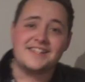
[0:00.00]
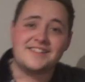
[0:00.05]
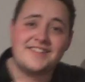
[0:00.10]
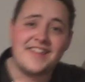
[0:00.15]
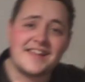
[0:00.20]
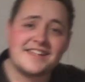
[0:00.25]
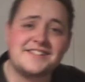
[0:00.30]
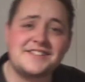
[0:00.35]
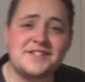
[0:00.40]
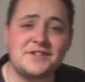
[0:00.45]
And
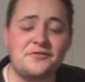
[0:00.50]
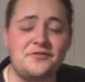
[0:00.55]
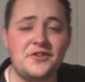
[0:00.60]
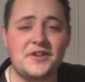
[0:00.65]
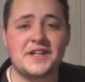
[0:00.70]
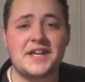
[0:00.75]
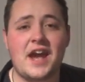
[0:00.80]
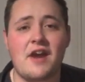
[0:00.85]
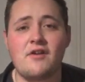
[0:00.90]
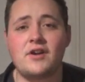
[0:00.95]
that's it for
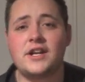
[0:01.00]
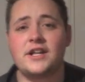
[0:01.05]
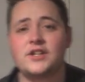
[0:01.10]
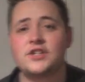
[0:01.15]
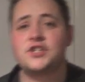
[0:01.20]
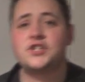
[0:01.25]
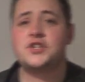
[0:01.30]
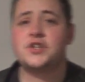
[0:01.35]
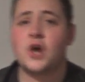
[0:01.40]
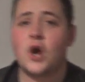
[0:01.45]
the Gary
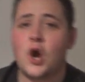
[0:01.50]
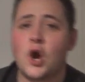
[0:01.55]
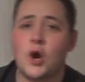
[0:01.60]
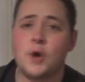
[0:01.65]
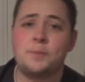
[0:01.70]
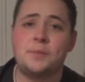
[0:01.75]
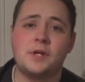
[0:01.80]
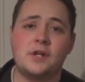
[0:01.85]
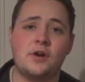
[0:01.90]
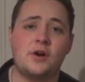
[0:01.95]
Lynch show. I
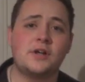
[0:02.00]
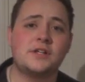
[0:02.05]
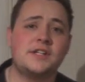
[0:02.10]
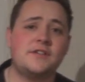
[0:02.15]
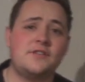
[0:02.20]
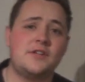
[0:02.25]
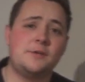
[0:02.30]
hope you liked it.